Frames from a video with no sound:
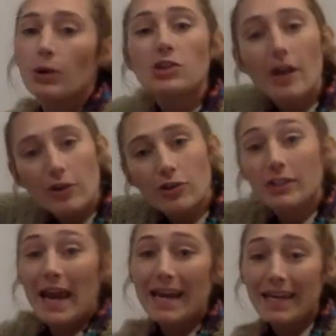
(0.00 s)
letters are
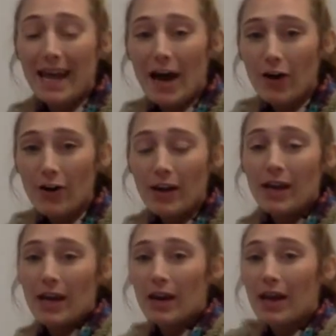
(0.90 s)
taken out
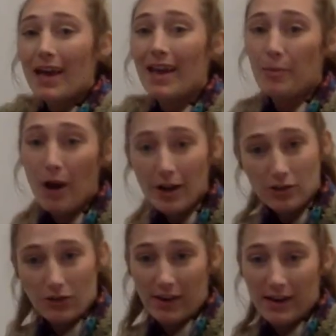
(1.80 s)
and an
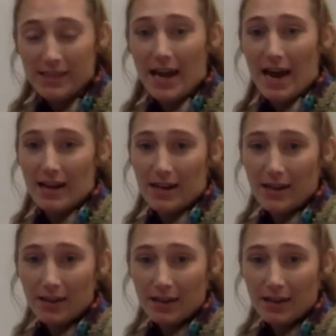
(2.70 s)
apostrophe is added